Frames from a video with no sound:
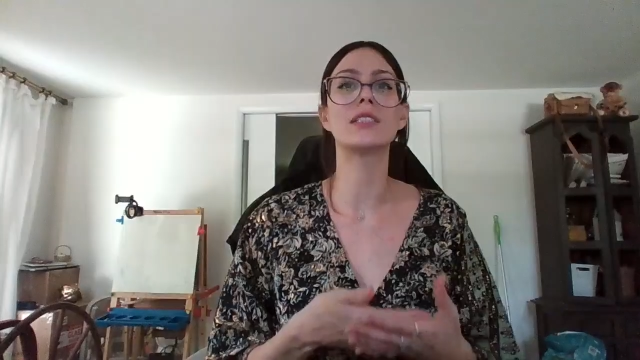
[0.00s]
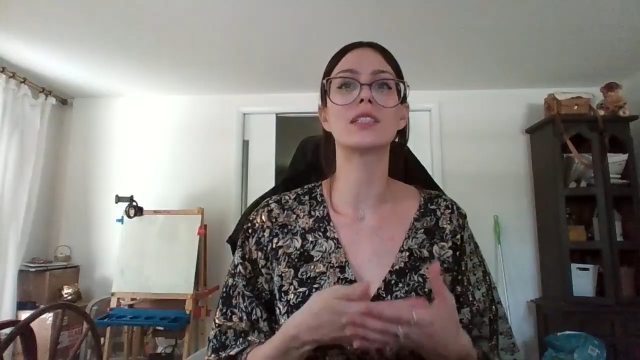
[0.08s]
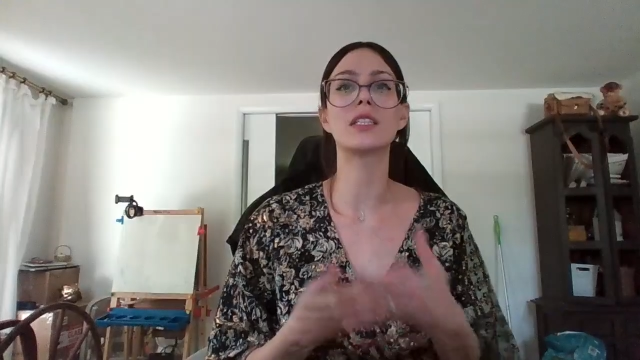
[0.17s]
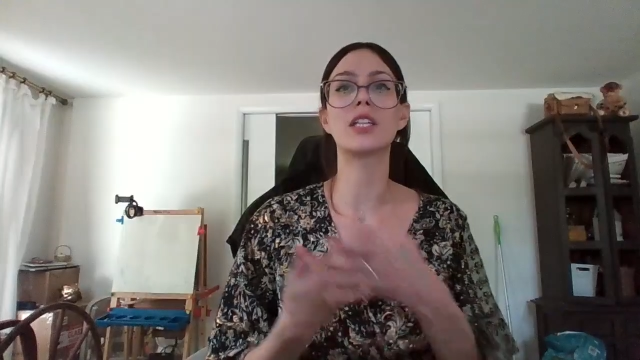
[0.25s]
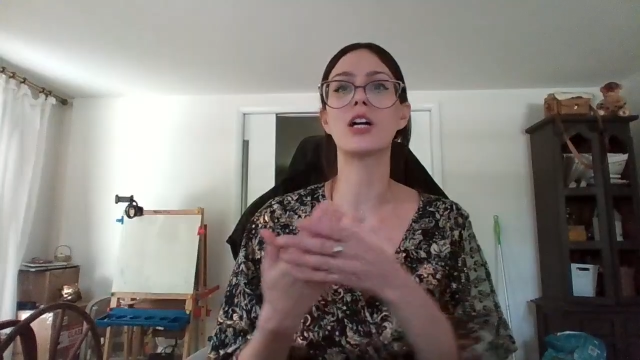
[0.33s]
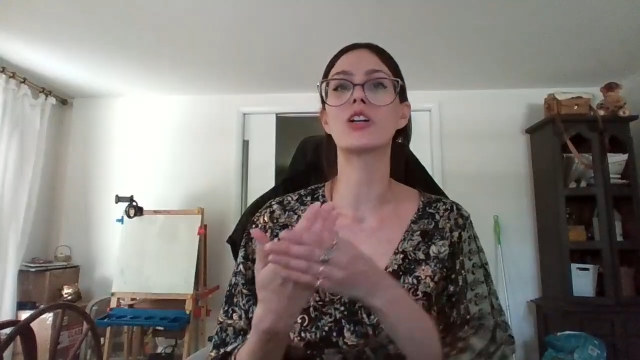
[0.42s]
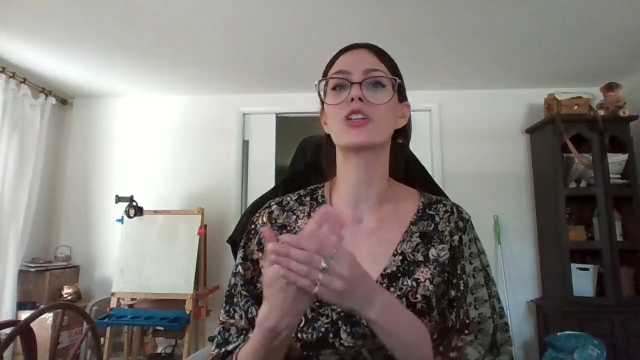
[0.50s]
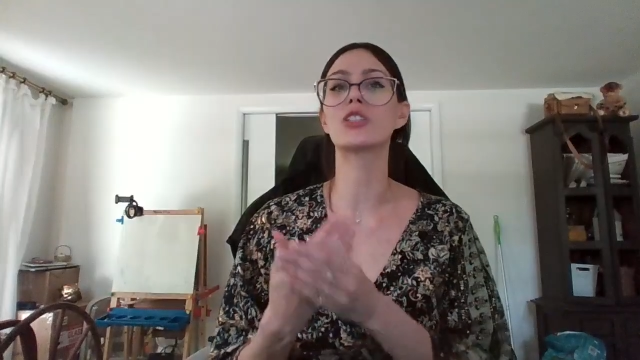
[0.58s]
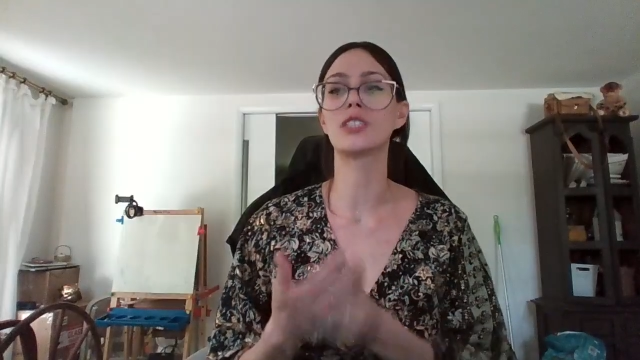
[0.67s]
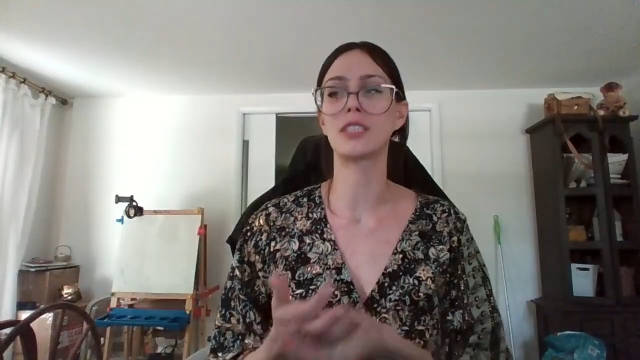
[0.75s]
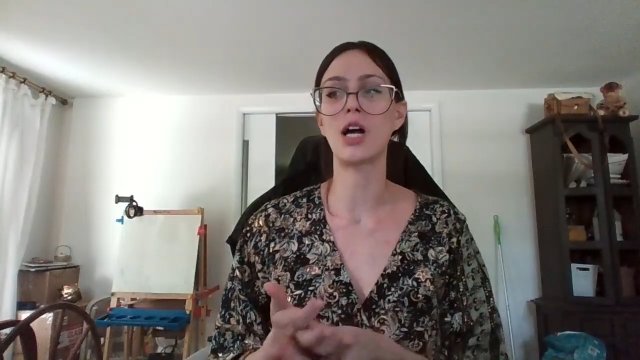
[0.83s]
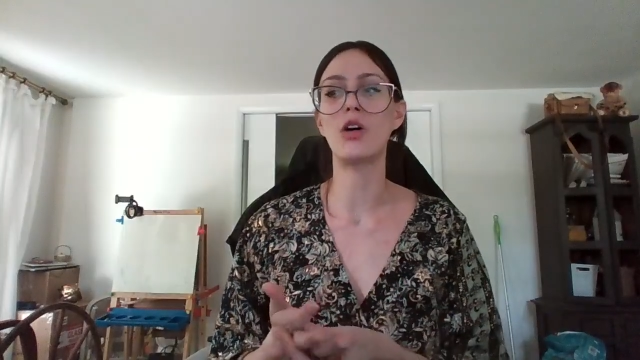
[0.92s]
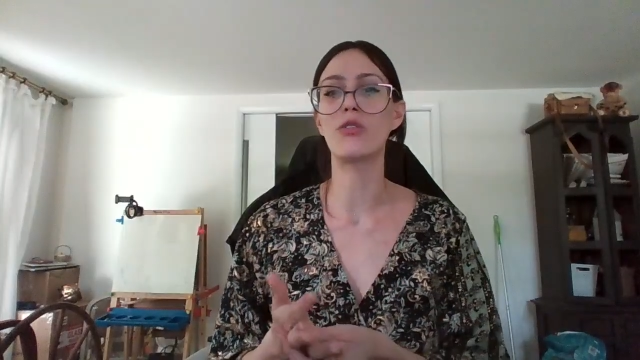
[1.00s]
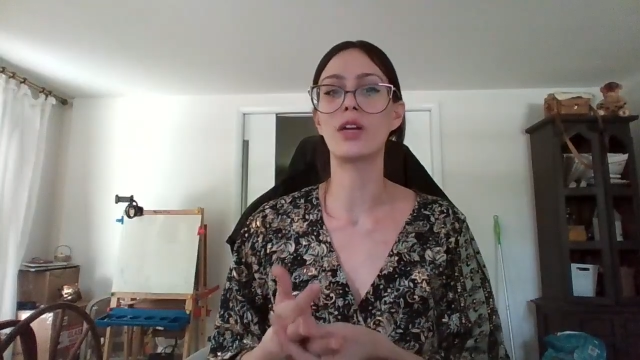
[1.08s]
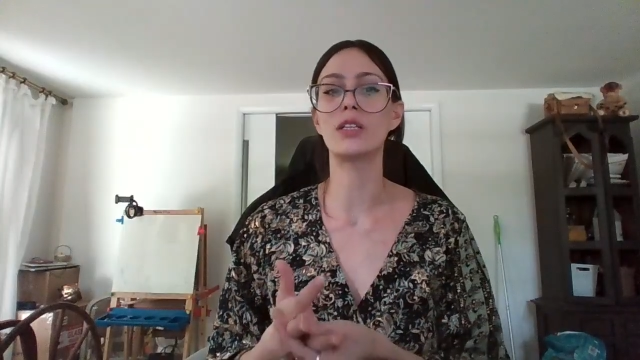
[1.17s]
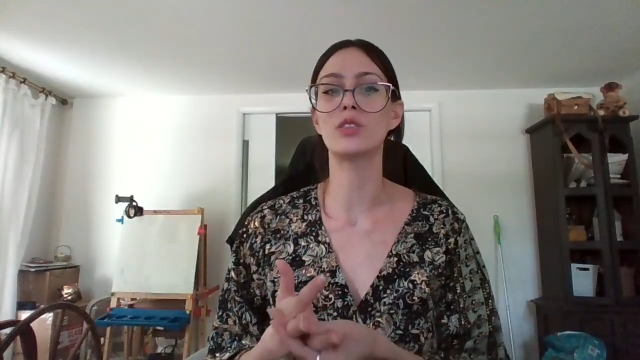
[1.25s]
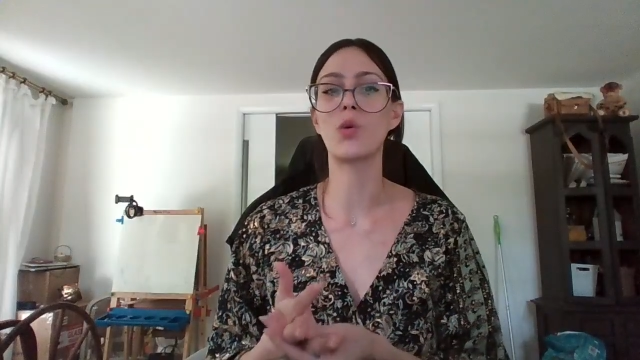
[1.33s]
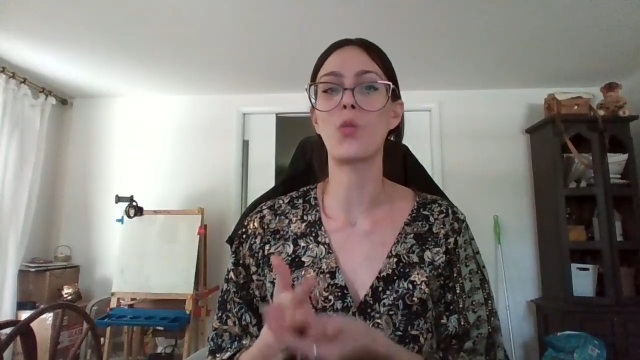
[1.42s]
is a younger self
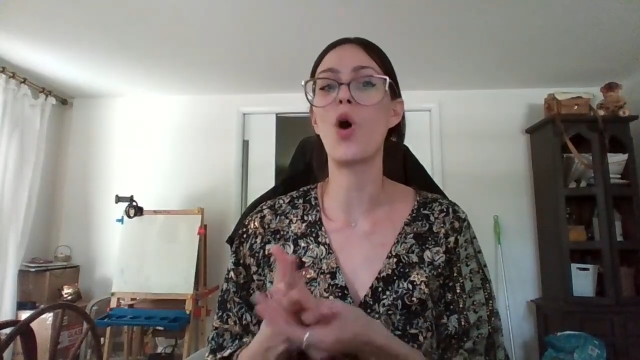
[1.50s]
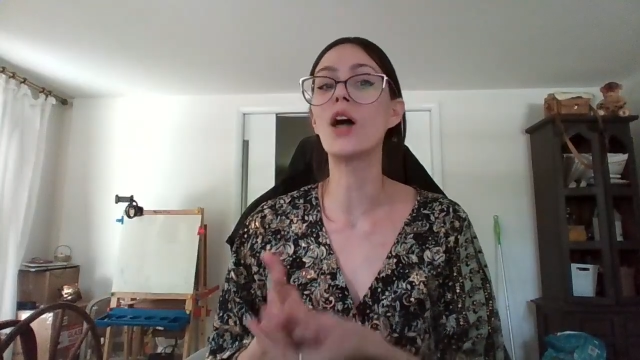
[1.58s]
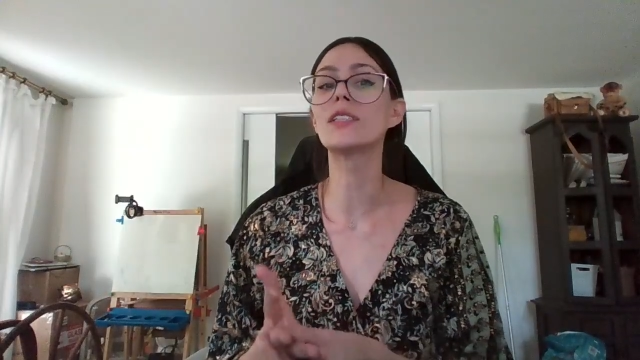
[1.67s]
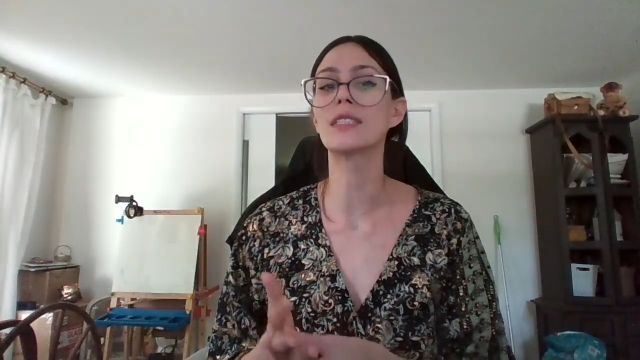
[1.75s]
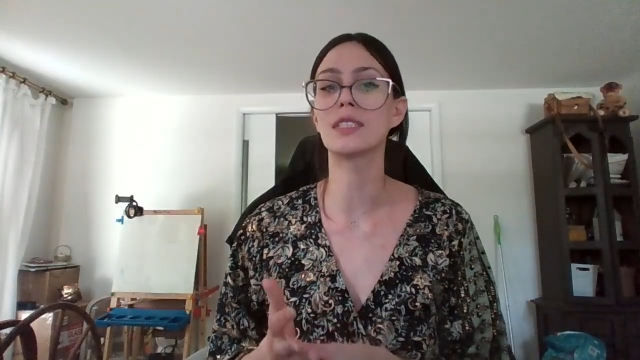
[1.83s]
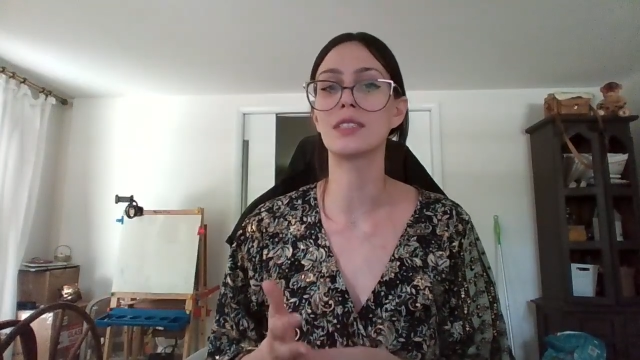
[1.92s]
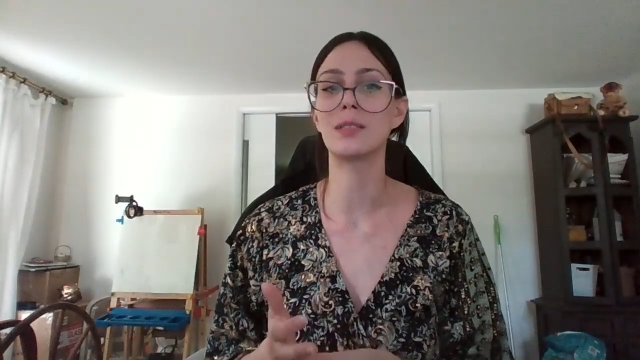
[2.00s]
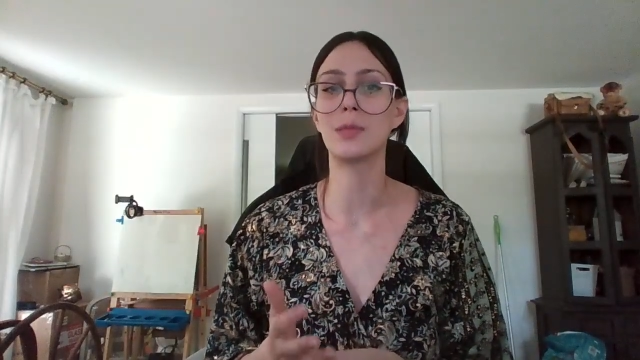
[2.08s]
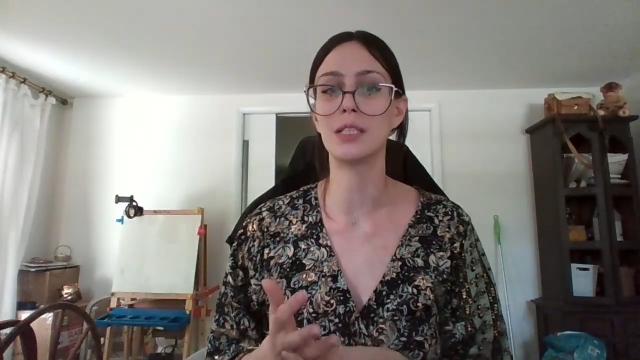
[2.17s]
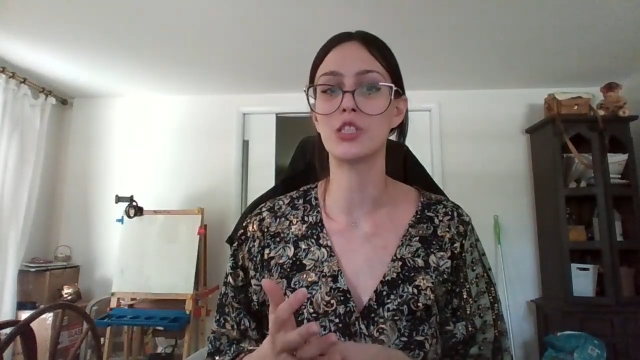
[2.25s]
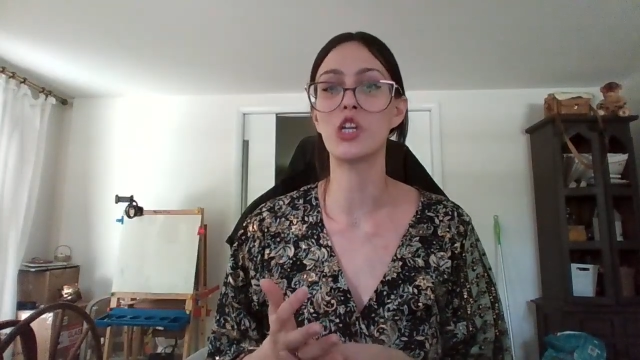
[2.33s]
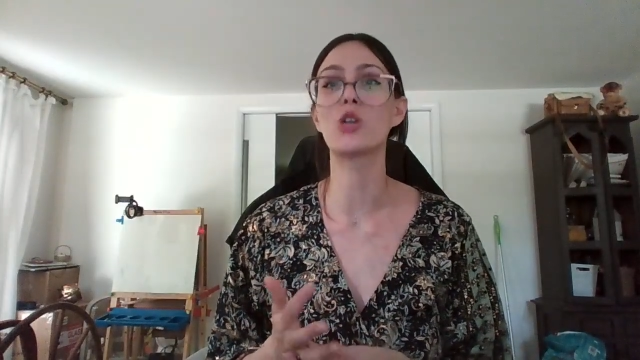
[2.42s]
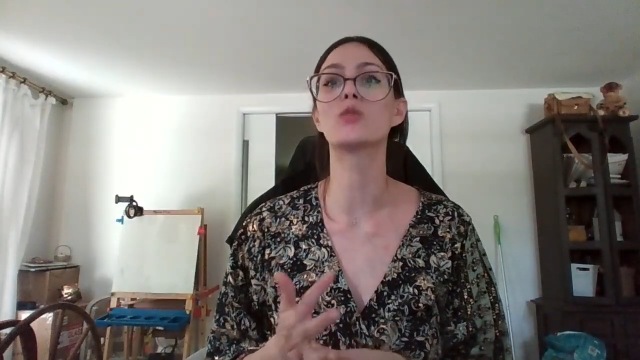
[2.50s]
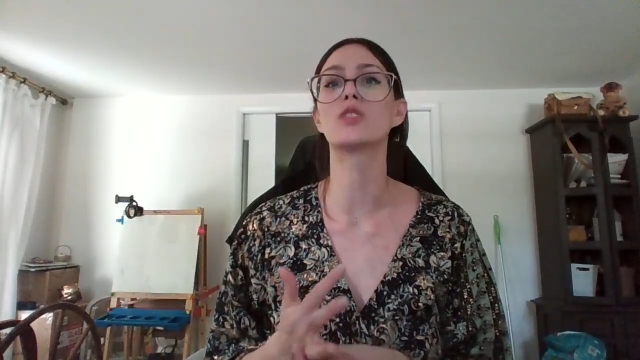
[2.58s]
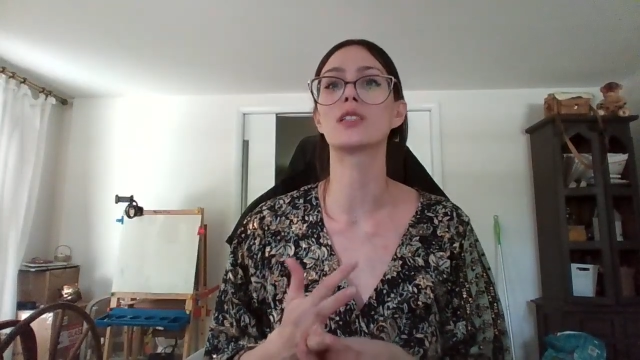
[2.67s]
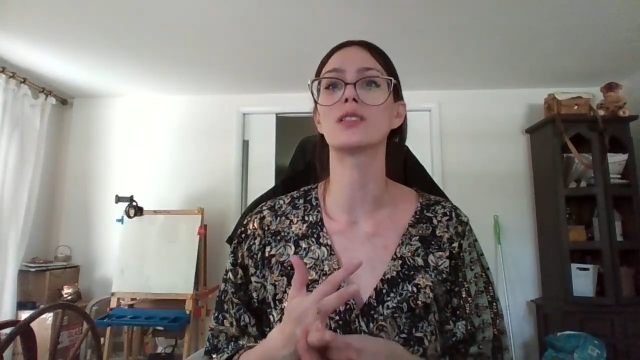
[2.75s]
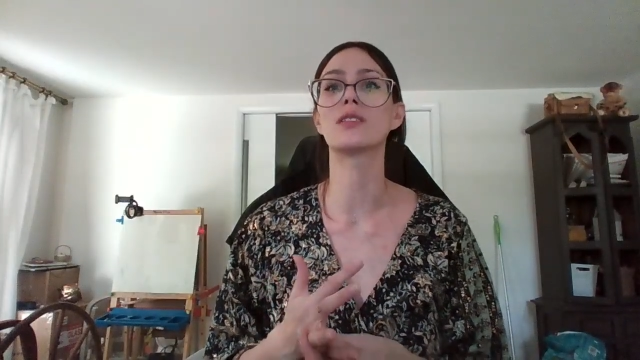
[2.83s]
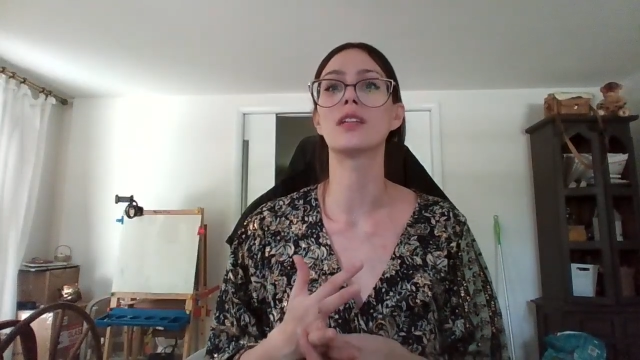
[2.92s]
that is wanting to be
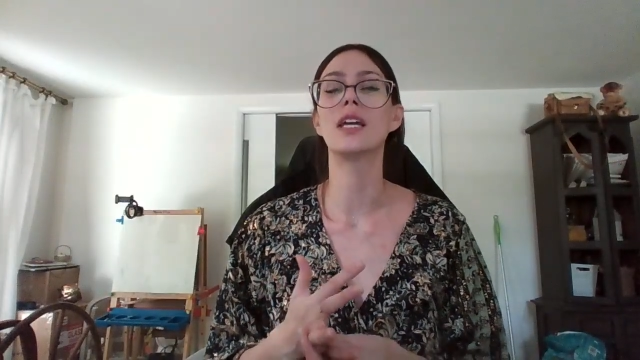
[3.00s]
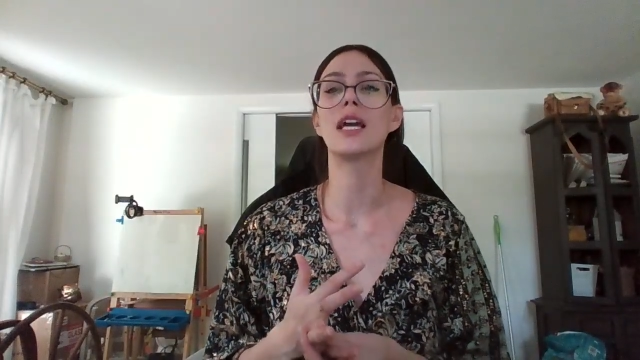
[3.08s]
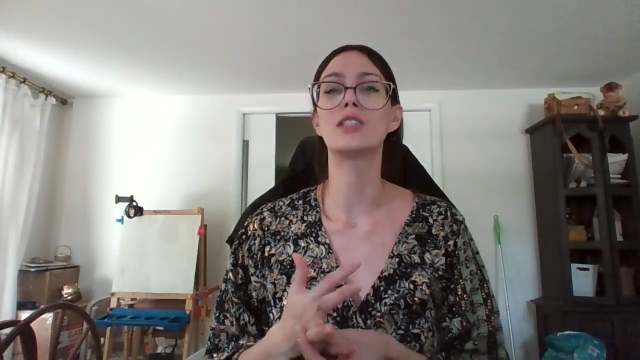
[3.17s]
chosen,